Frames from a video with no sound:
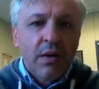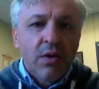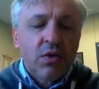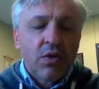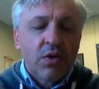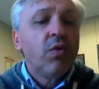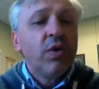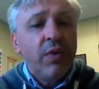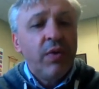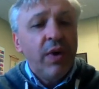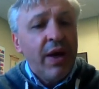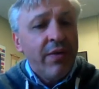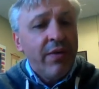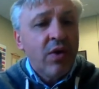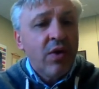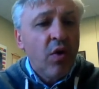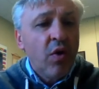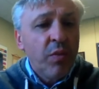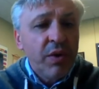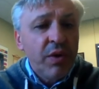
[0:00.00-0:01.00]
So what we
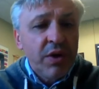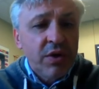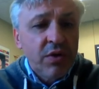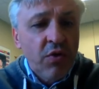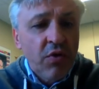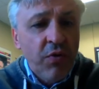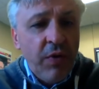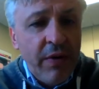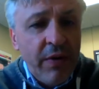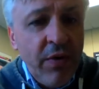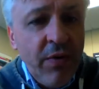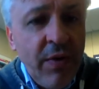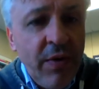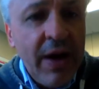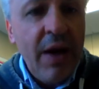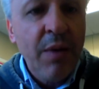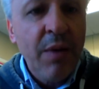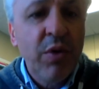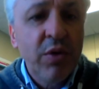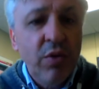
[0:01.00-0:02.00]
have accomplished so far, we were
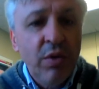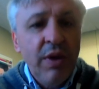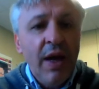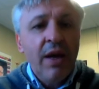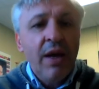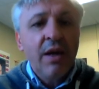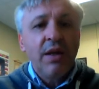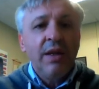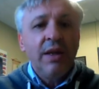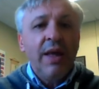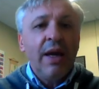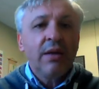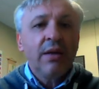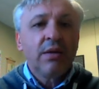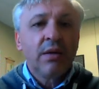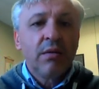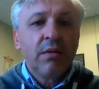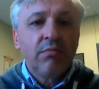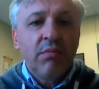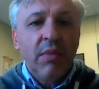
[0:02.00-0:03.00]
able to take the
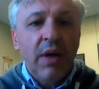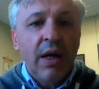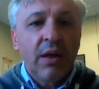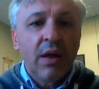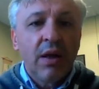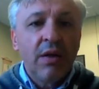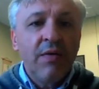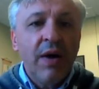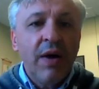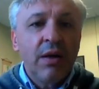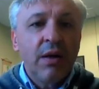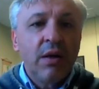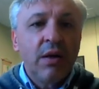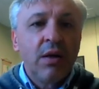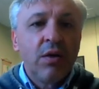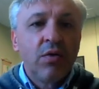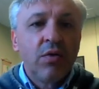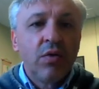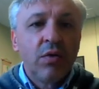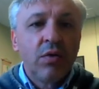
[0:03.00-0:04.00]
text and convert it
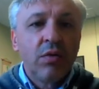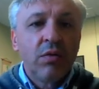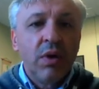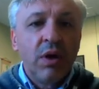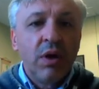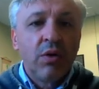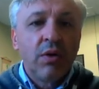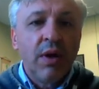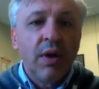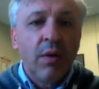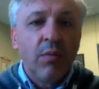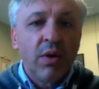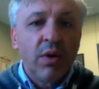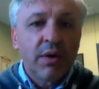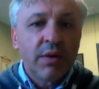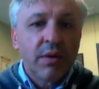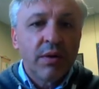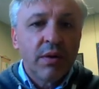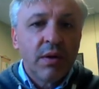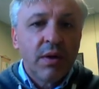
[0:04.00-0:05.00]
into
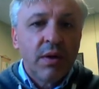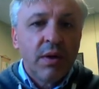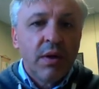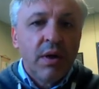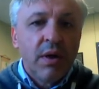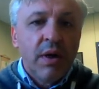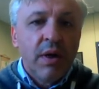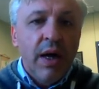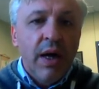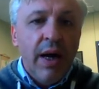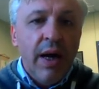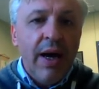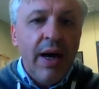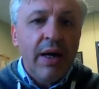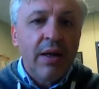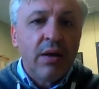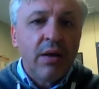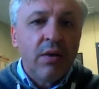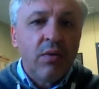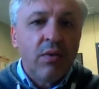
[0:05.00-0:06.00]
numbers.
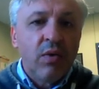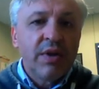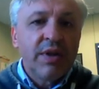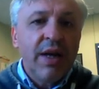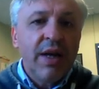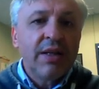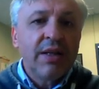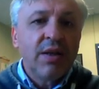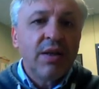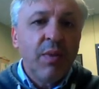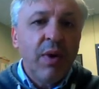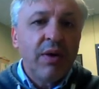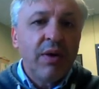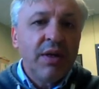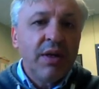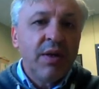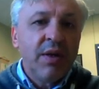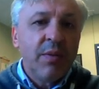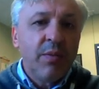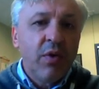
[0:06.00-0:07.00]
And what's nice about
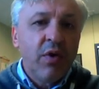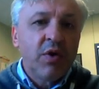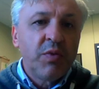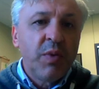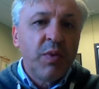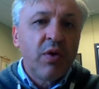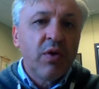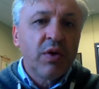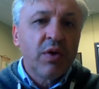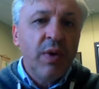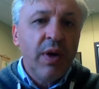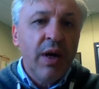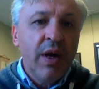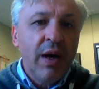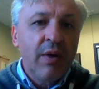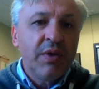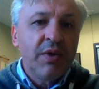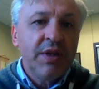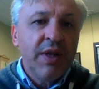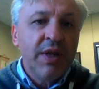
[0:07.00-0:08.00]
this approach, because we
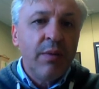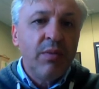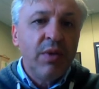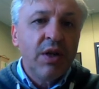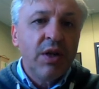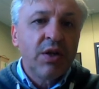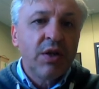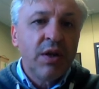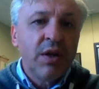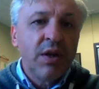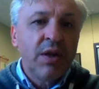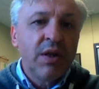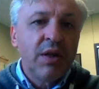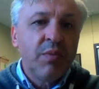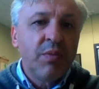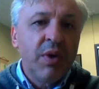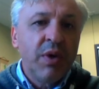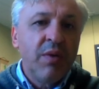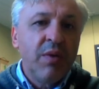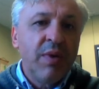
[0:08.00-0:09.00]
have the same dictionaries
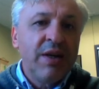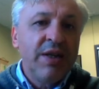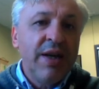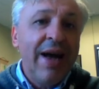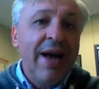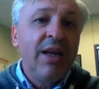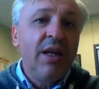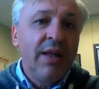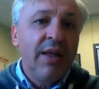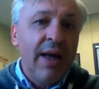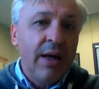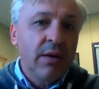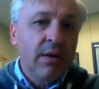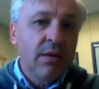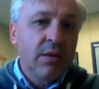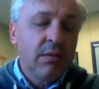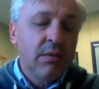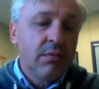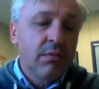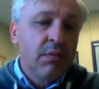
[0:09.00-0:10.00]
and pretty much any
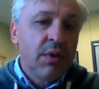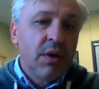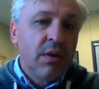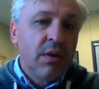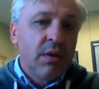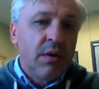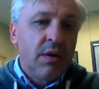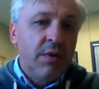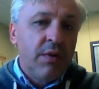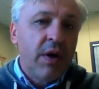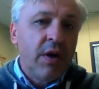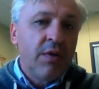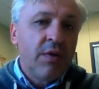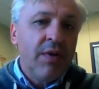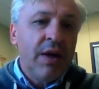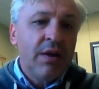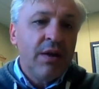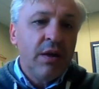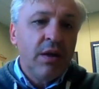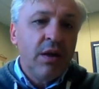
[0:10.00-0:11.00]
text, if we
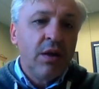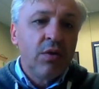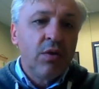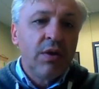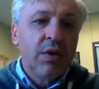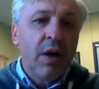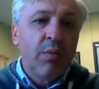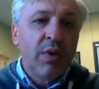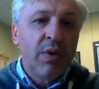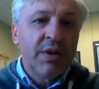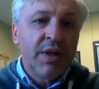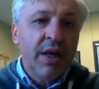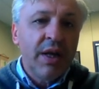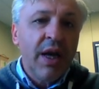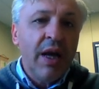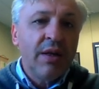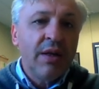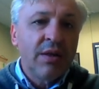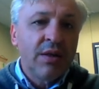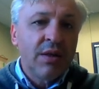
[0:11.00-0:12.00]
convert it into numbers
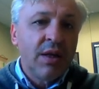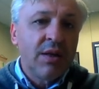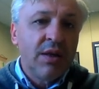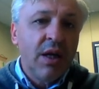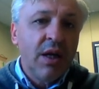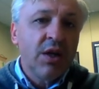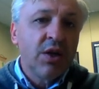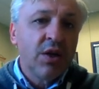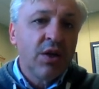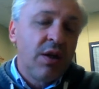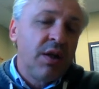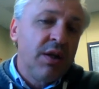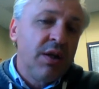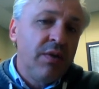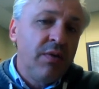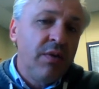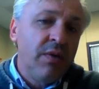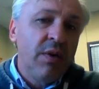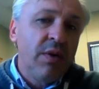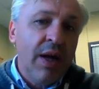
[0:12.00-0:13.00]
against this dictionary,
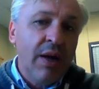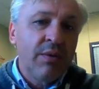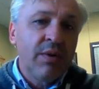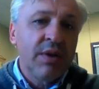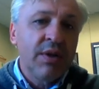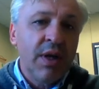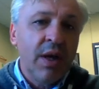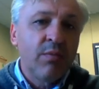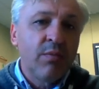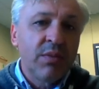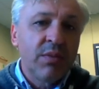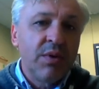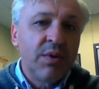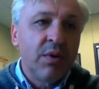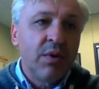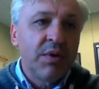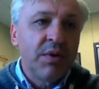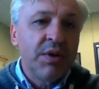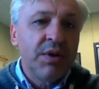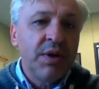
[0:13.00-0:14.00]
then we will have the same,
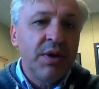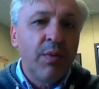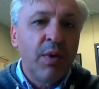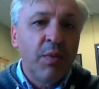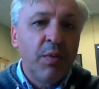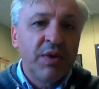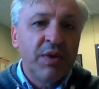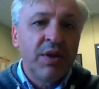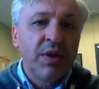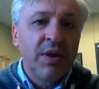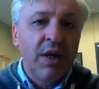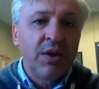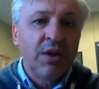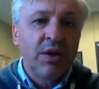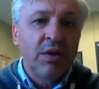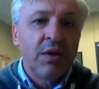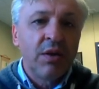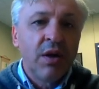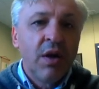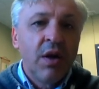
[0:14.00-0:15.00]
the same
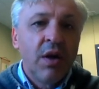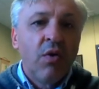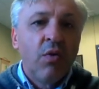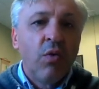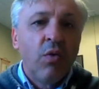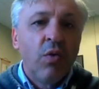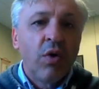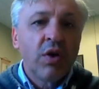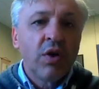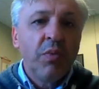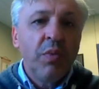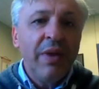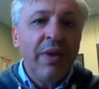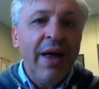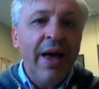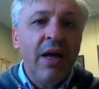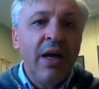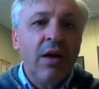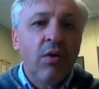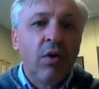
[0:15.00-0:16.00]
representation. Word
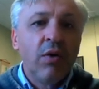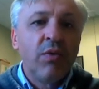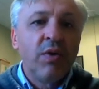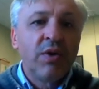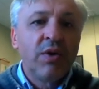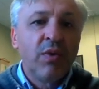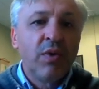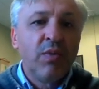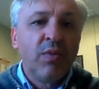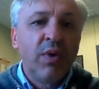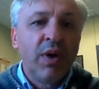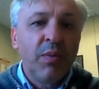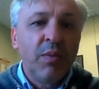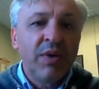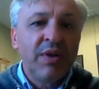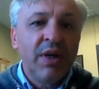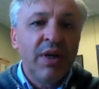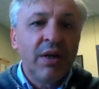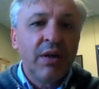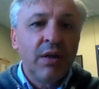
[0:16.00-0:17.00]
play always will be
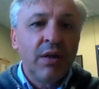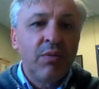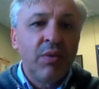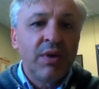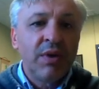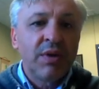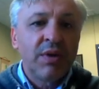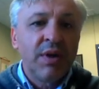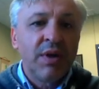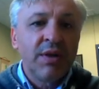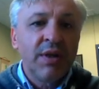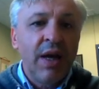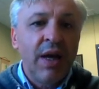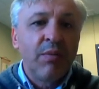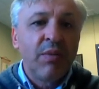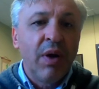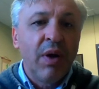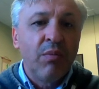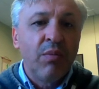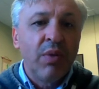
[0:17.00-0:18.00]
represented with the
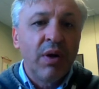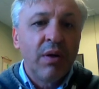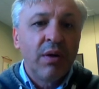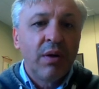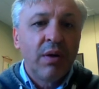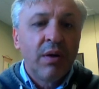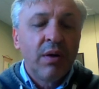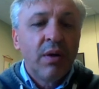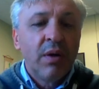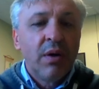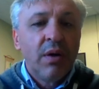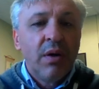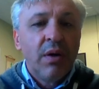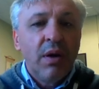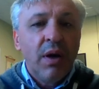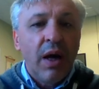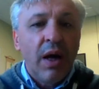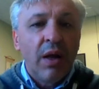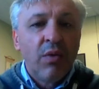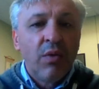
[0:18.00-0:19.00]
same number,
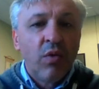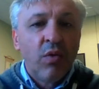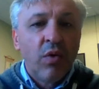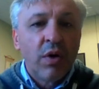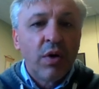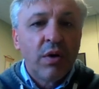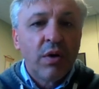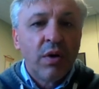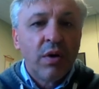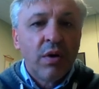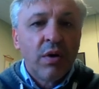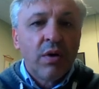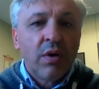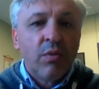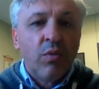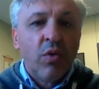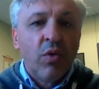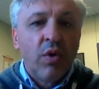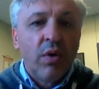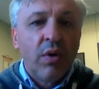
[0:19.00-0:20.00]
and word
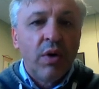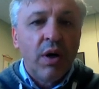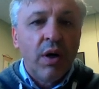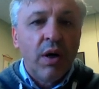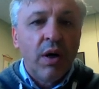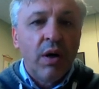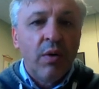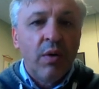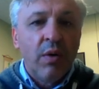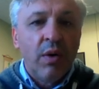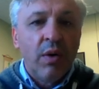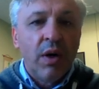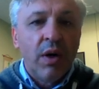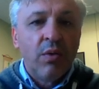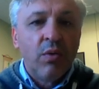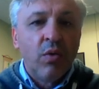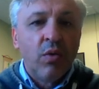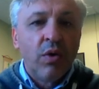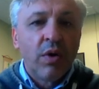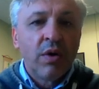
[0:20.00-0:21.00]

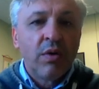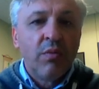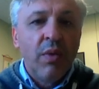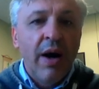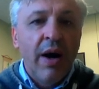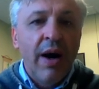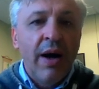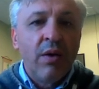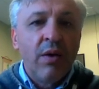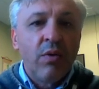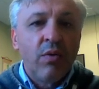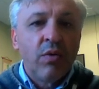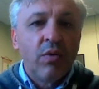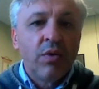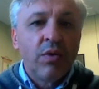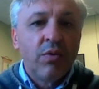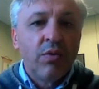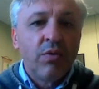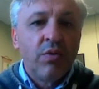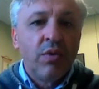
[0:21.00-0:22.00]
my
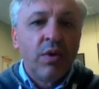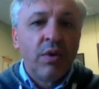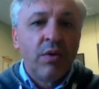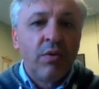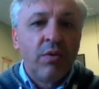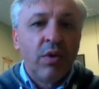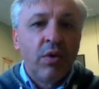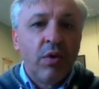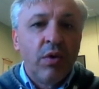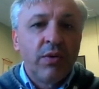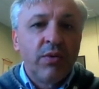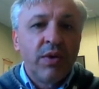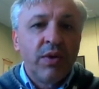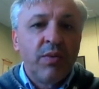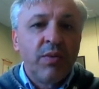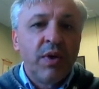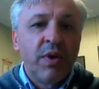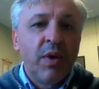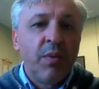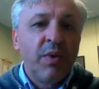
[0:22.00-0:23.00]
will
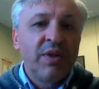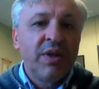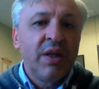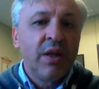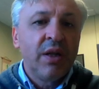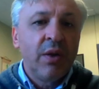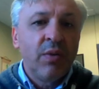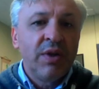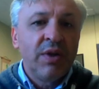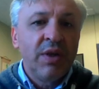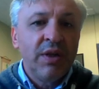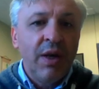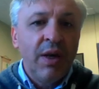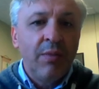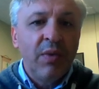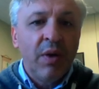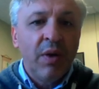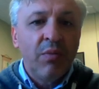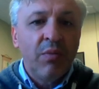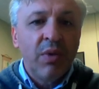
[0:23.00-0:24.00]
always be represented with the
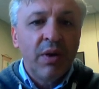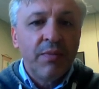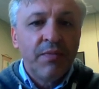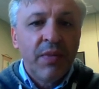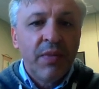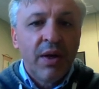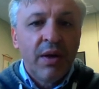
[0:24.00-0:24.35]
same number,